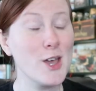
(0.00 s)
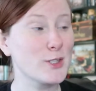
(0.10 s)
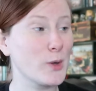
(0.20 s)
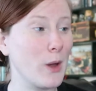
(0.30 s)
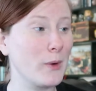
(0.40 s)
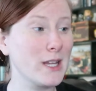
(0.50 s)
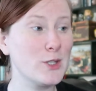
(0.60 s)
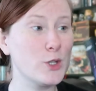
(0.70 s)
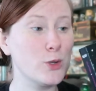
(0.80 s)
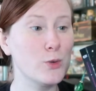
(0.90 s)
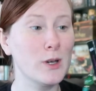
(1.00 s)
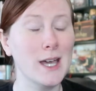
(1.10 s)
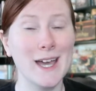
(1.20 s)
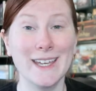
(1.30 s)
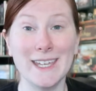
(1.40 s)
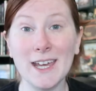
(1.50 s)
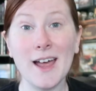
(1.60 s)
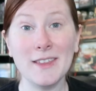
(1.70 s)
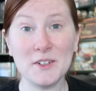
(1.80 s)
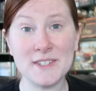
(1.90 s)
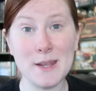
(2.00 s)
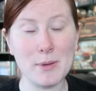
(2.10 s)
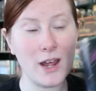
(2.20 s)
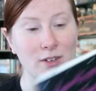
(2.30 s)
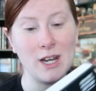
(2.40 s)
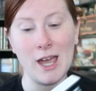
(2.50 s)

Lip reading: So I wanted to get a little snippet of it.